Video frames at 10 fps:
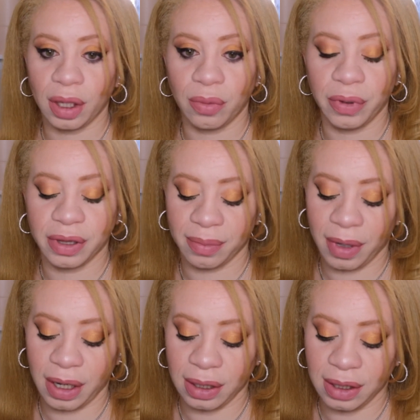with
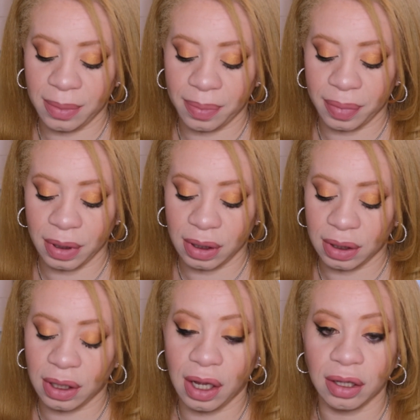my lip
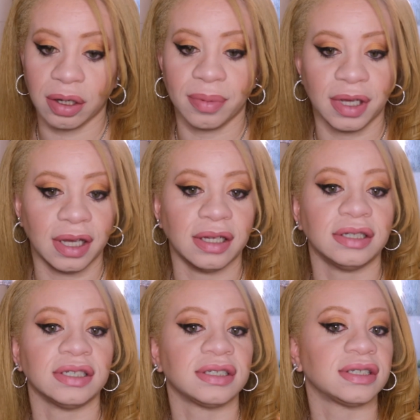color being
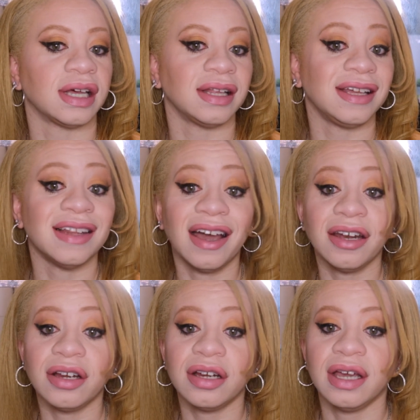just slightly
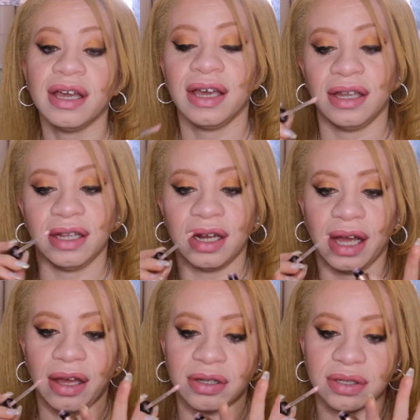lighter. And then
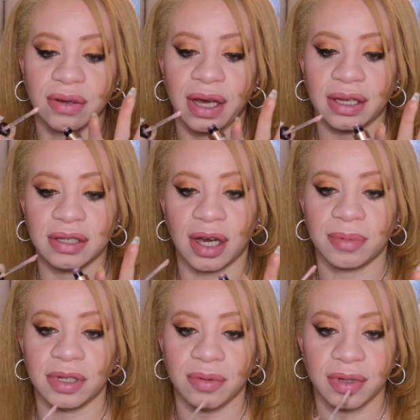I also had
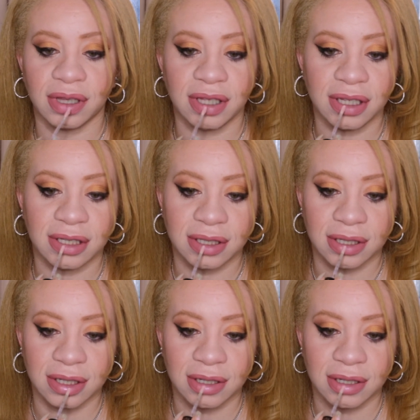topped it with this